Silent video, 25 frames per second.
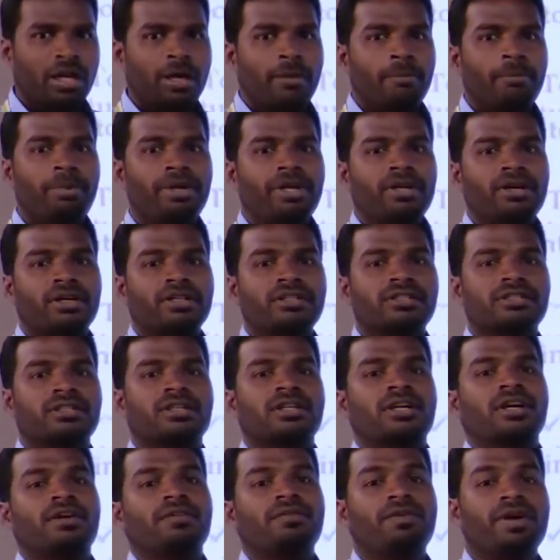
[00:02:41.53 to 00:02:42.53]
because
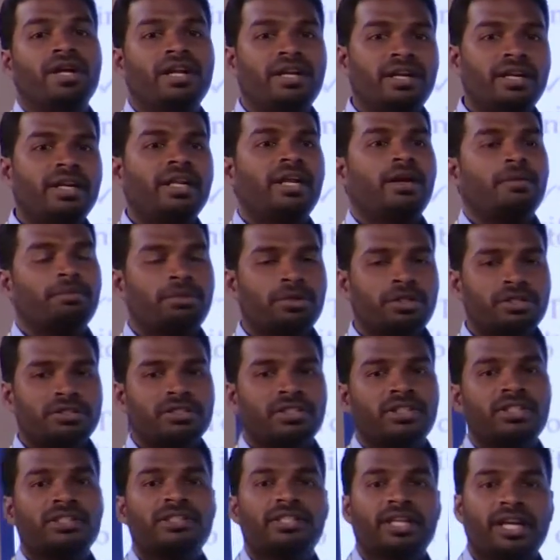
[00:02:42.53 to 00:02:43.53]
when a
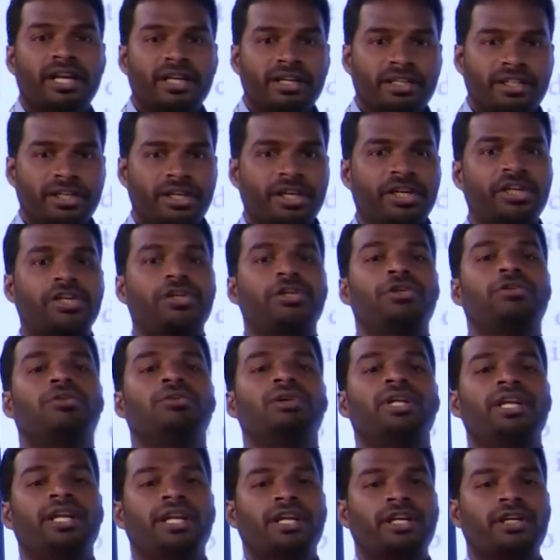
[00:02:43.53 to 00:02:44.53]
person is entering
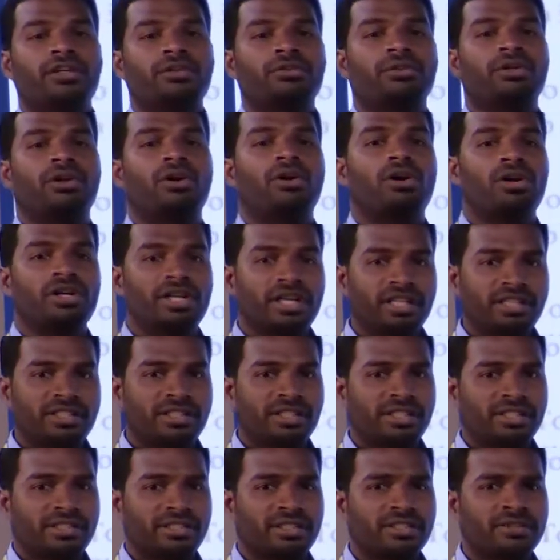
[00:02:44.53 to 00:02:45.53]
newly into the
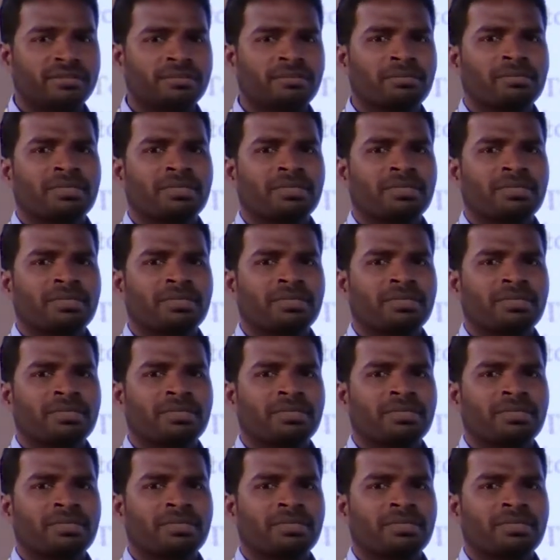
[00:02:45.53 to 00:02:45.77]
organization,